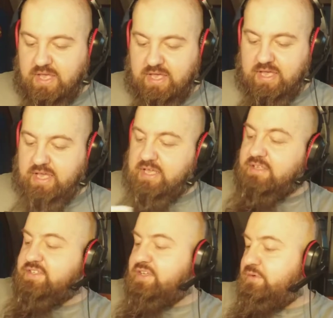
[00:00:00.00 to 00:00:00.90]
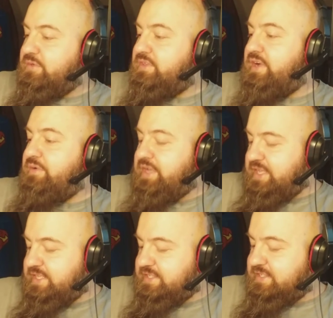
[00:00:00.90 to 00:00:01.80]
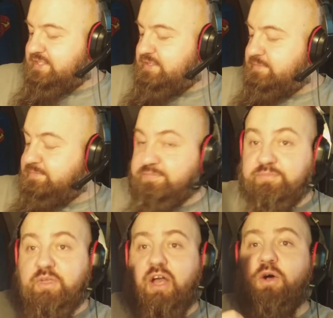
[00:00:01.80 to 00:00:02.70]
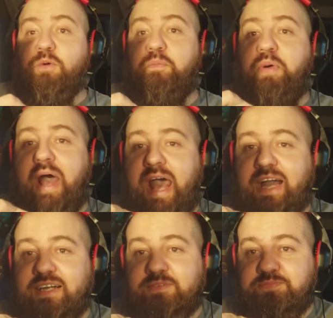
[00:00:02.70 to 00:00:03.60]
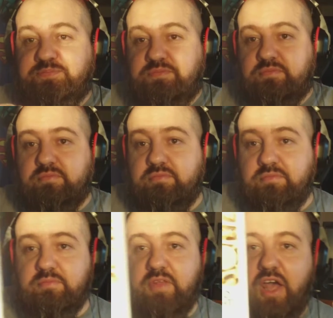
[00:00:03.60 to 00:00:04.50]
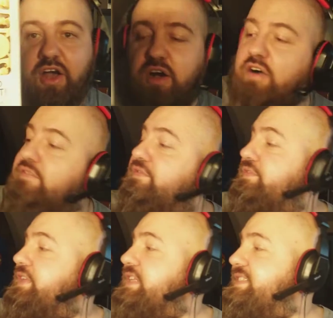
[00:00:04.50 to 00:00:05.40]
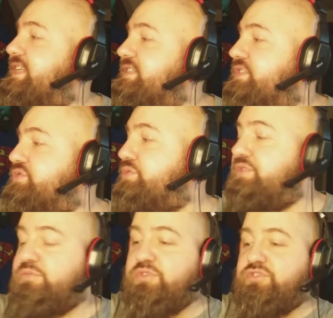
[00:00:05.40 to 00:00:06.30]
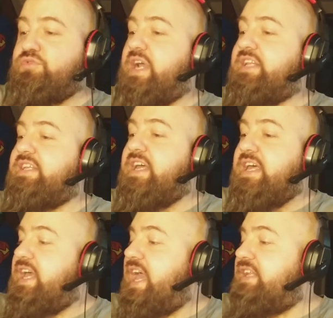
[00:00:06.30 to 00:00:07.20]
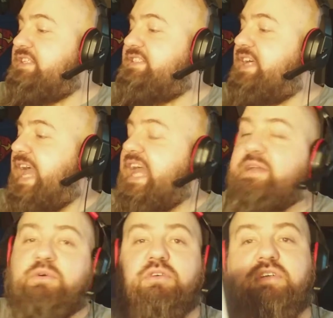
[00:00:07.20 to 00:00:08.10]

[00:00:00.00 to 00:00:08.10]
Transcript: So there is a whole pack of that says the druid was right, and it's the animal